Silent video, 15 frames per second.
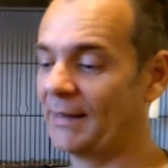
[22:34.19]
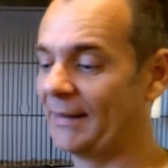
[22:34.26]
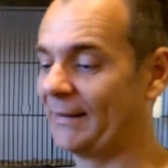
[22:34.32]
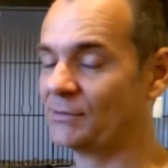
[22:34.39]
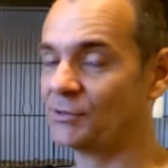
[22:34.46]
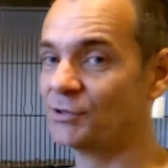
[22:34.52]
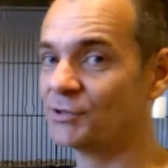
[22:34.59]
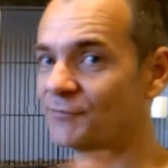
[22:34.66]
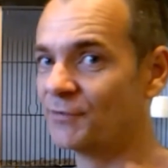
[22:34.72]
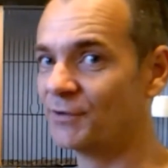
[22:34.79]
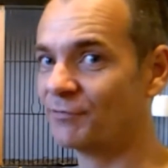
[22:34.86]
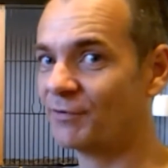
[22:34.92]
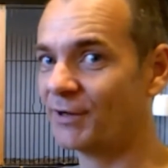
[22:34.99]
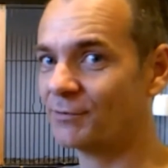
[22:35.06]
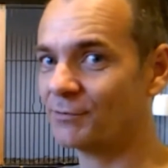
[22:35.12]
And just
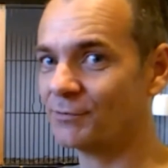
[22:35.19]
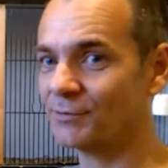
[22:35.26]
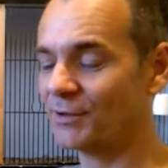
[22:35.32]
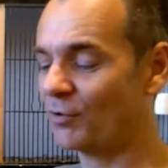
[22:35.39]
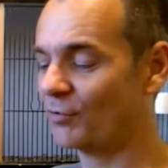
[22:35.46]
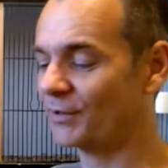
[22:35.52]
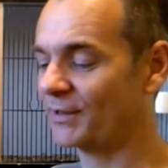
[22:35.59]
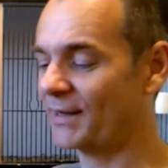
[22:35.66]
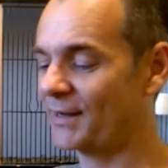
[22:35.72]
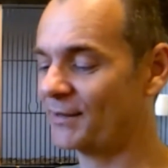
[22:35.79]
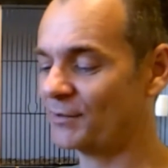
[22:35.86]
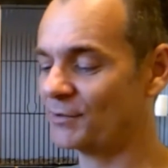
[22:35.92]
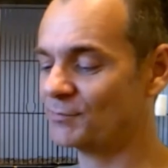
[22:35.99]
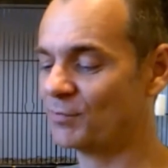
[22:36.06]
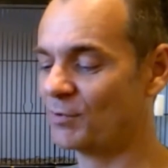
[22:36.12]
for the record,
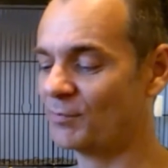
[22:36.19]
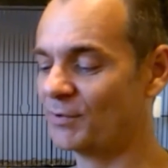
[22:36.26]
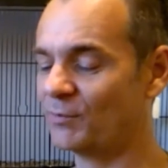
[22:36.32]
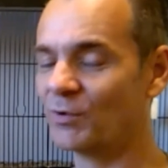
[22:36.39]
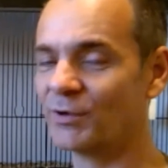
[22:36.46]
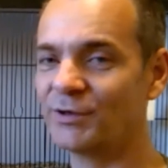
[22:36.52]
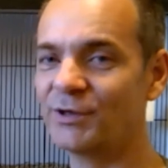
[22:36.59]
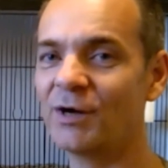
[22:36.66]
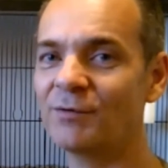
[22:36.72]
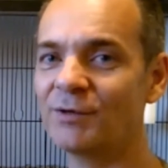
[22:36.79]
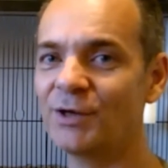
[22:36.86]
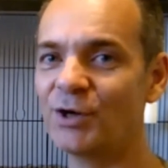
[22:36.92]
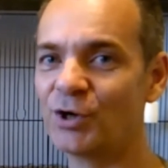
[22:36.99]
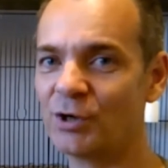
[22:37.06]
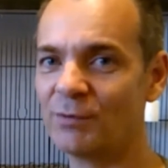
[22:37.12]
oregano is probably one of the
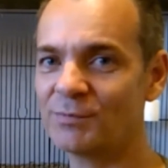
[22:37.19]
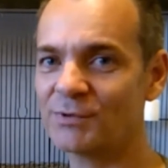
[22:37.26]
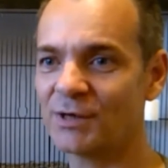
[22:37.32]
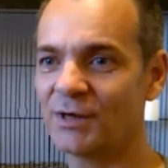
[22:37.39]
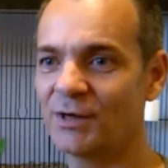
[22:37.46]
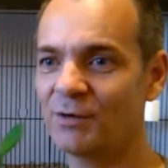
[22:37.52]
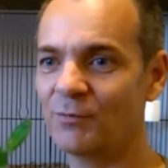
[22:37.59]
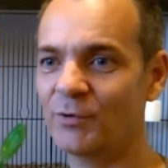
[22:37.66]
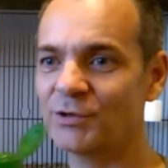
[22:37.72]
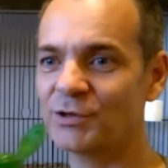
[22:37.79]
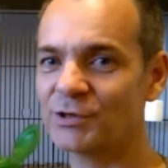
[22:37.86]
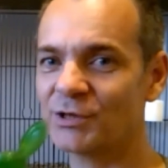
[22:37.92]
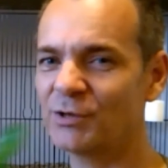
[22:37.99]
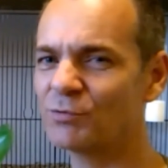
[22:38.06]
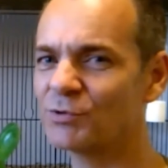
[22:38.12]
only herbs
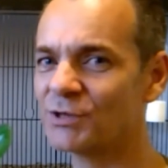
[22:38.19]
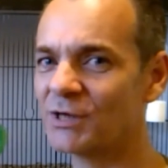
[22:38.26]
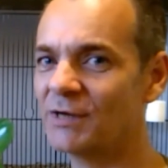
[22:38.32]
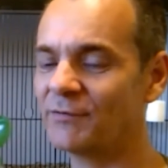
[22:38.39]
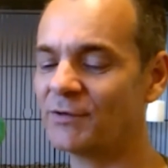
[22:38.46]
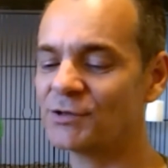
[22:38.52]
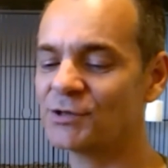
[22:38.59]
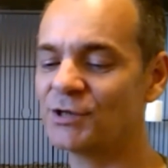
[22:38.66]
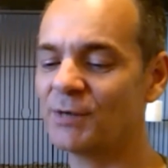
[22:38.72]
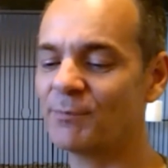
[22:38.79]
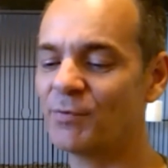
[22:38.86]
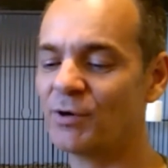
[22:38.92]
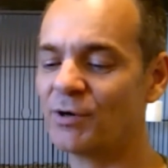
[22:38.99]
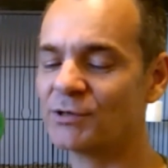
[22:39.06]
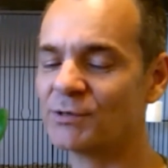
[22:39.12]
which is a little saviour to
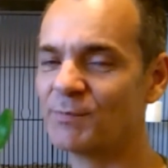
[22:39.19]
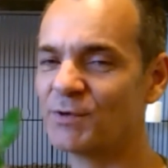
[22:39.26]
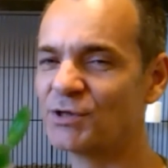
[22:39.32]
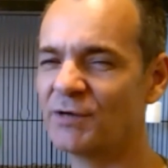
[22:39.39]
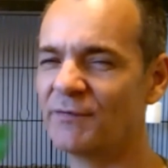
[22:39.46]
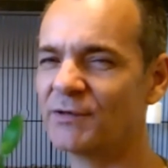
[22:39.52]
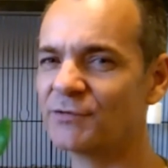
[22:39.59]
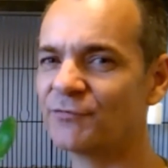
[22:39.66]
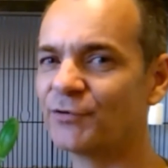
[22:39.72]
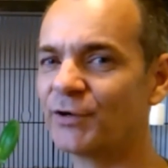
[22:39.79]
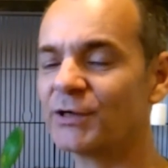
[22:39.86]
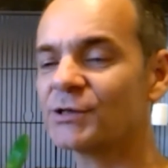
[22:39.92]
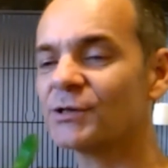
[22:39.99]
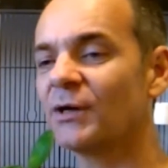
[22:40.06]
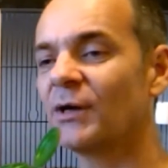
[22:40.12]
your birds, especially if it's
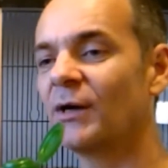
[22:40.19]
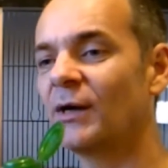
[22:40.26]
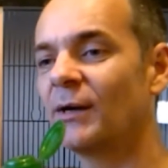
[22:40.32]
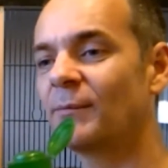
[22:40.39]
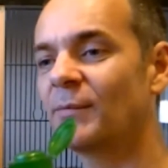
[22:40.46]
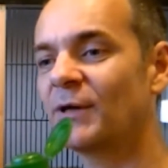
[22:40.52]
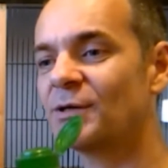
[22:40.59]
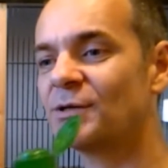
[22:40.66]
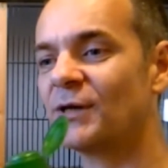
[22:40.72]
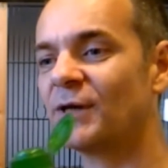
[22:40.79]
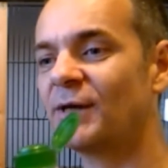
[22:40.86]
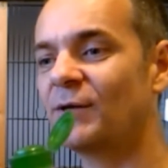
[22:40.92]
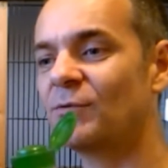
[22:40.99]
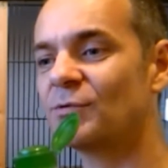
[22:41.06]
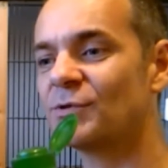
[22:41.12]
fresh, because
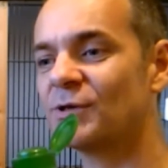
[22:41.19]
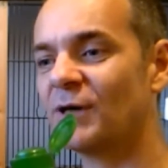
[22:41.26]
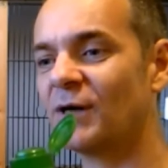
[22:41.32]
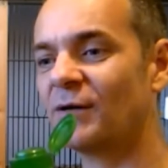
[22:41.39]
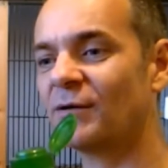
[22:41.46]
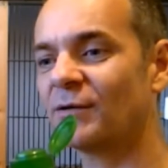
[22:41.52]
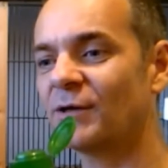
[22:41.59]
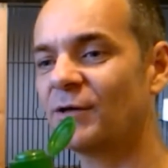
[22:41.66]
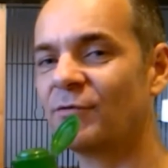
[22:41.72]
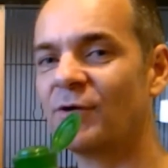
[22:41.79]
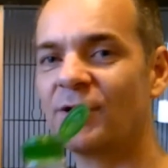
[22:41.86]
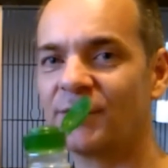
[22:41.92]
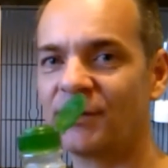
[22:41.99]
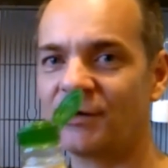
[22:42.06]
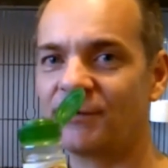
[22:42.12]
it kills
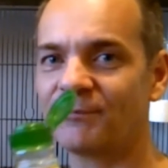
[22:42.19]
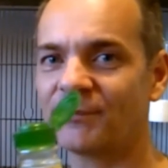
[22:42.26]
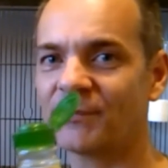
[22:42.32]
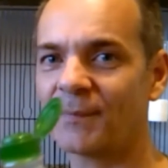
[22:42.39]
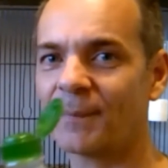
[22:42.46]
Giardia.